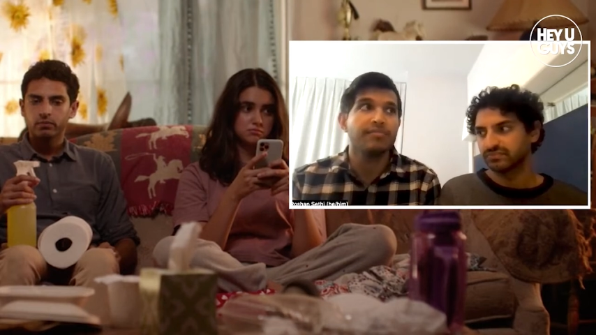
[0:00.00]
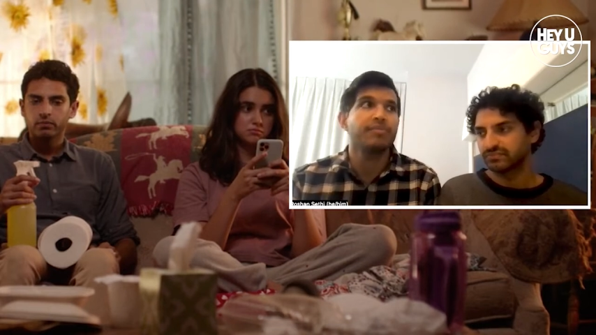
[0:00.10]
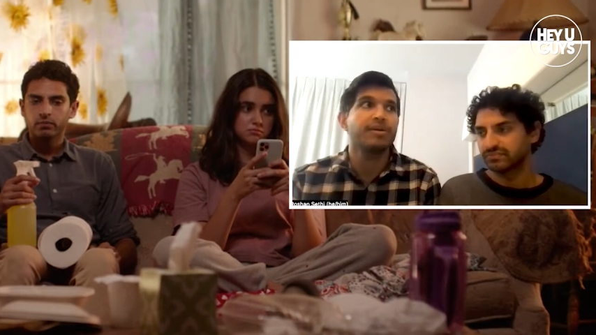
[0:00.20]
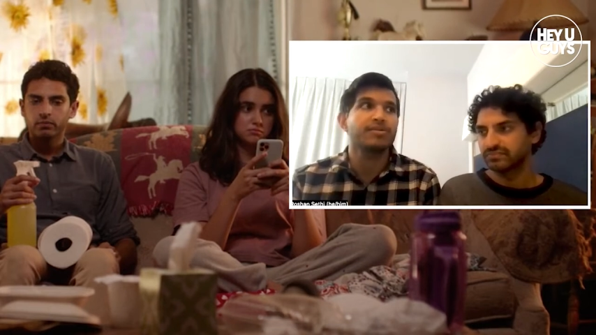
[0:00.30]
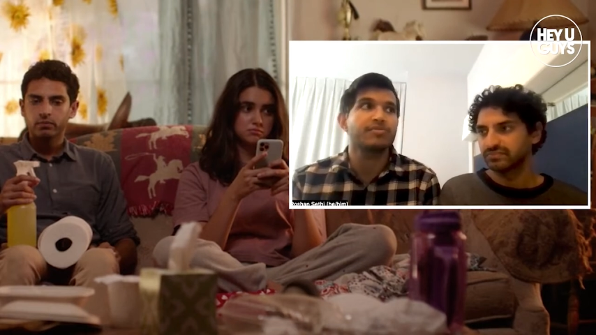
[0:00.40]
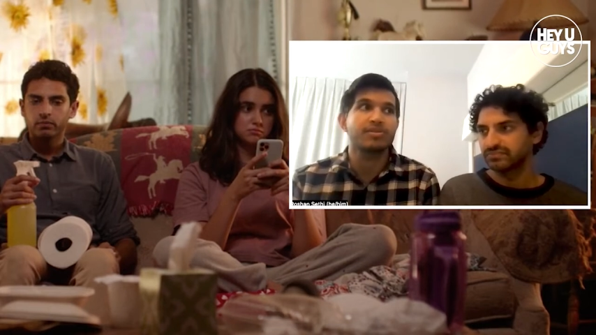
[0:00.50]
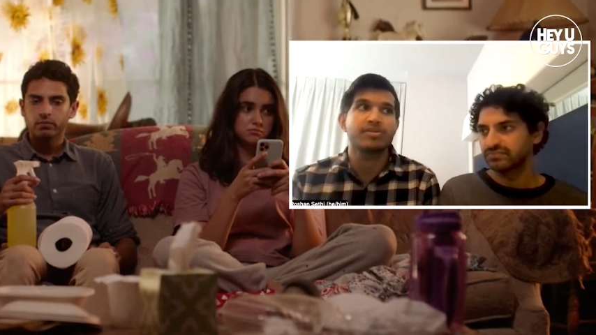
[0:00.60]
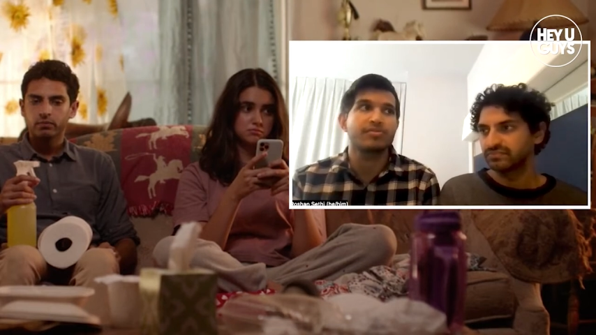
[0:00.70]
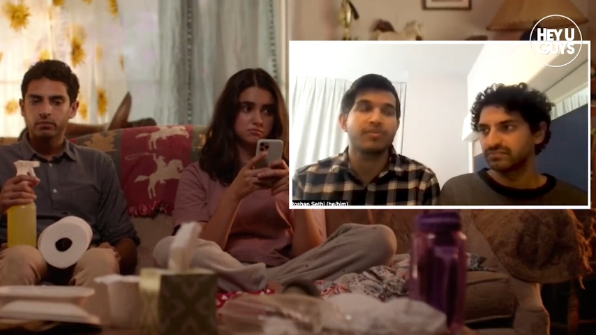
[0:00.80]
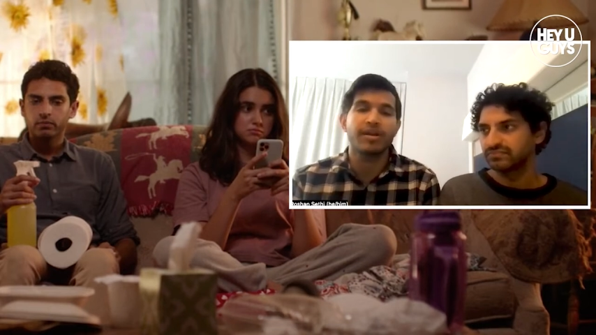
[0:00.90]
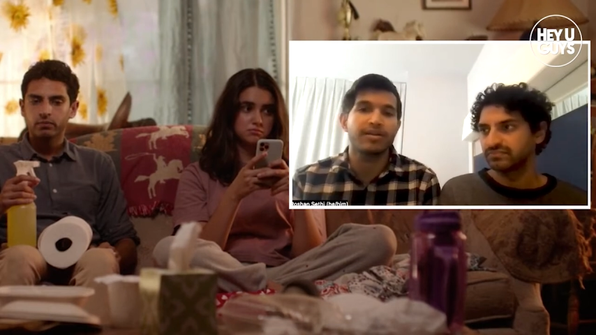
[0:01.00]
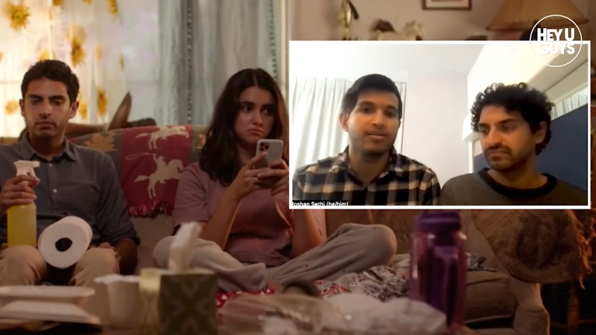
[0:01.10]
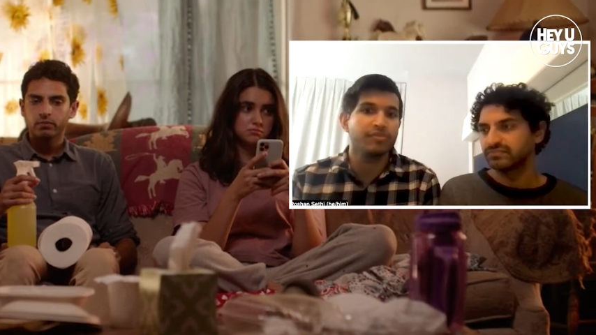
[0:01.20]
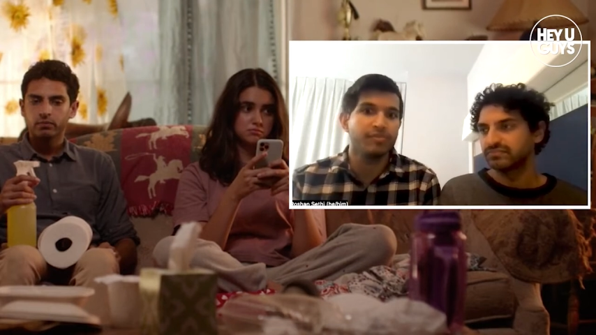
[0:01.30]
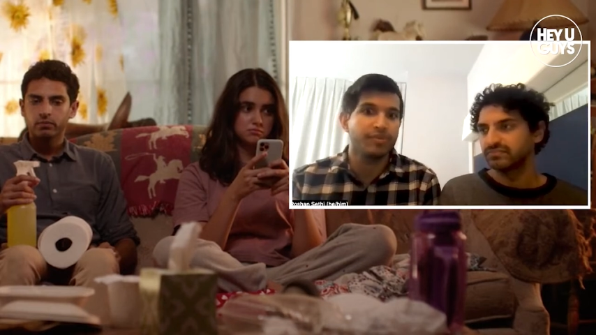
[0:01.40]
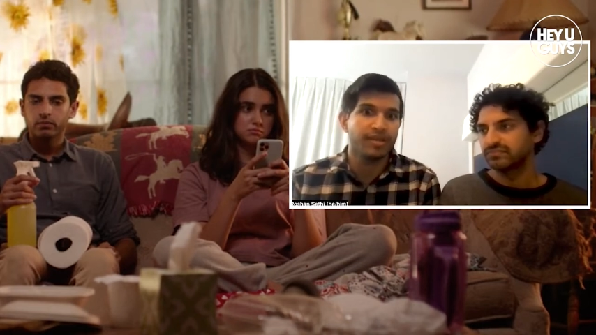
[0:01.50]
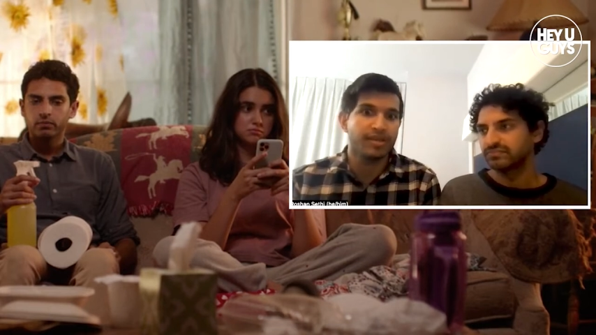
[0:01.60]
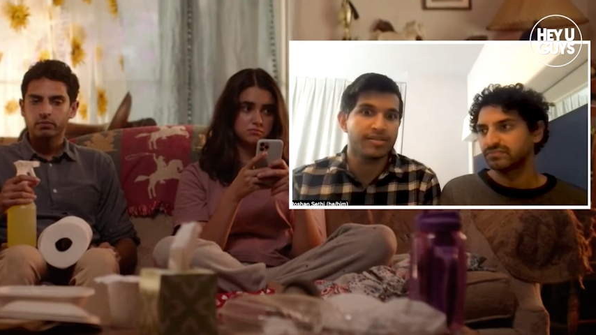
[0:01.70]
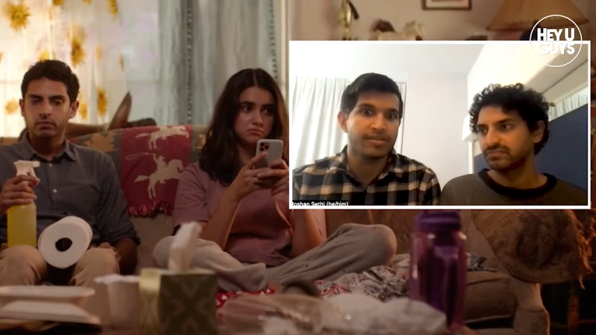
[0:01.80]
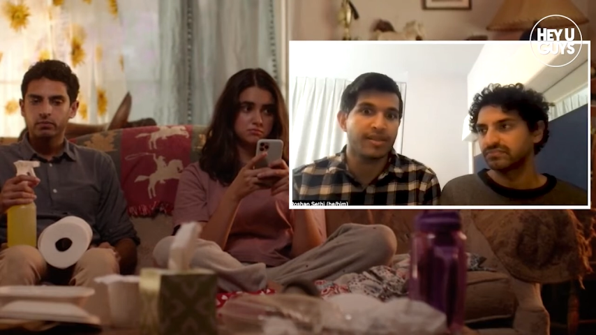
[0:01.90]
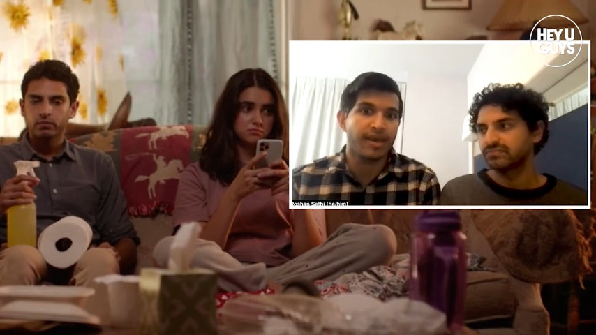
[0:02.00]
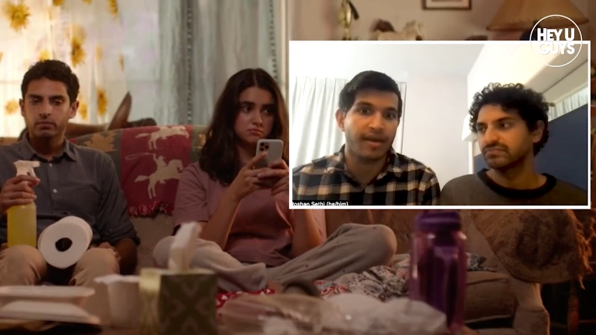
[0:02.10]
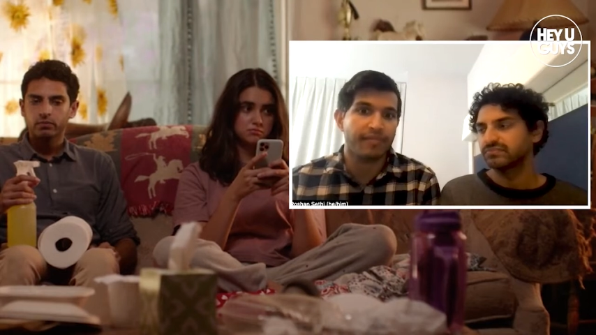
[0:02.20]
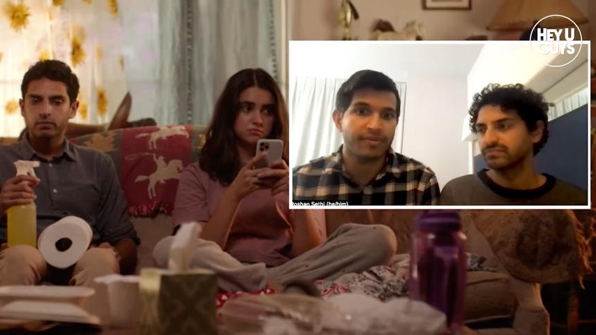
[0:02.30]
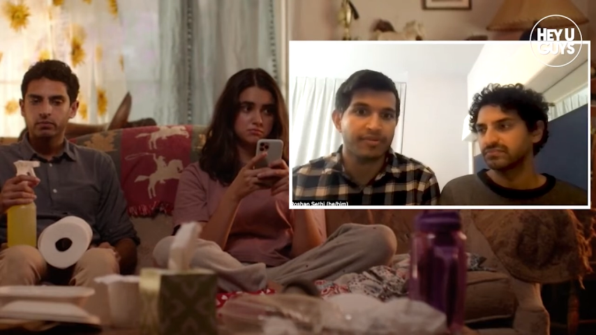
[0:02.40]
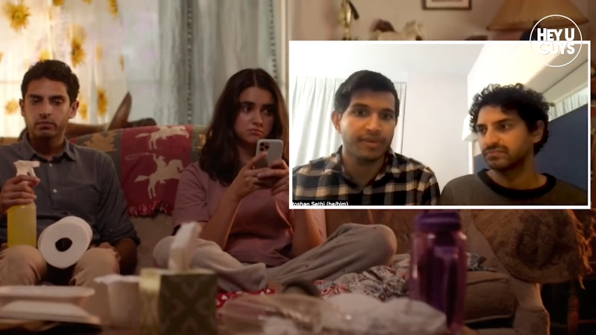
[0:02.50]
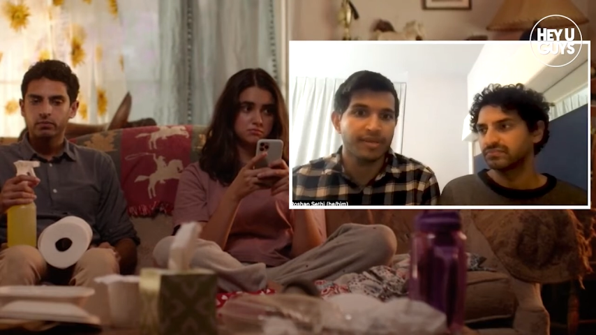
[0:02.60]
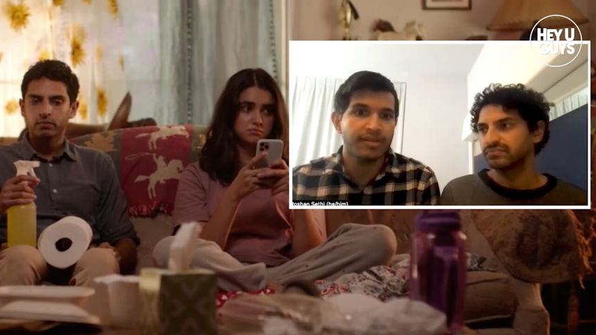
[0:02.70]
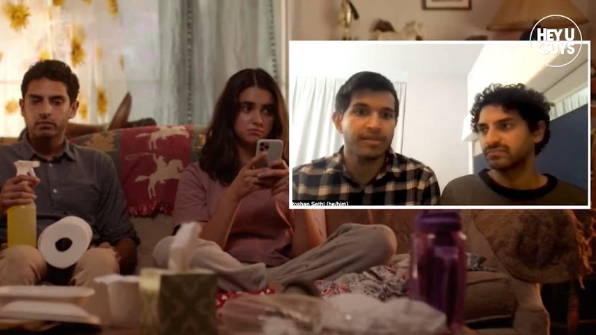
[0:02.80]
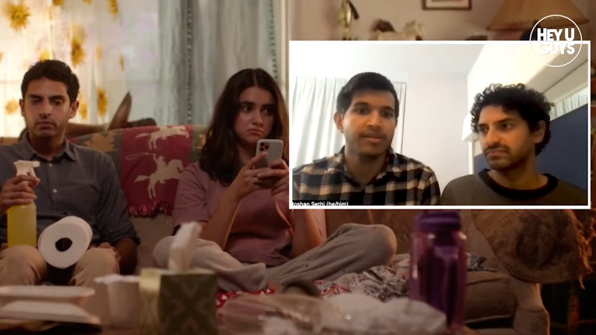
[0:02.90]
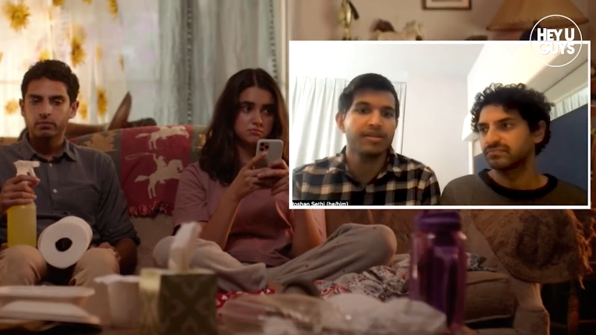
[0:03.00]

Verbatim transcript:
Speaker 1: because we're just writing human beings and they happen to be Indian.